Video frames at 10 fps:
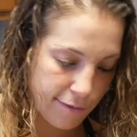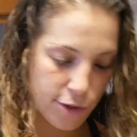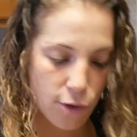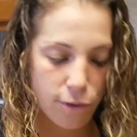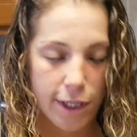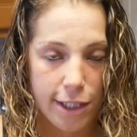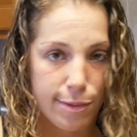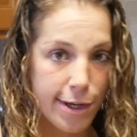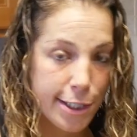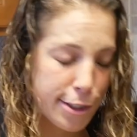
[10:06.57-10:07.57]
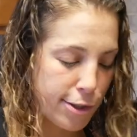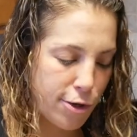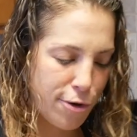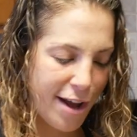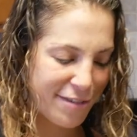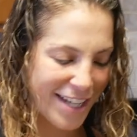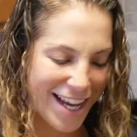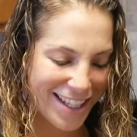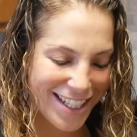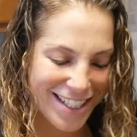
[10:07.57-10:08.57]
If you don't like spice, you don't have to
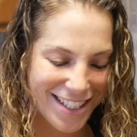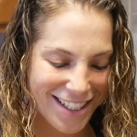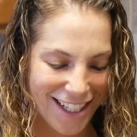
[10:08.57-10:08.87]
add this.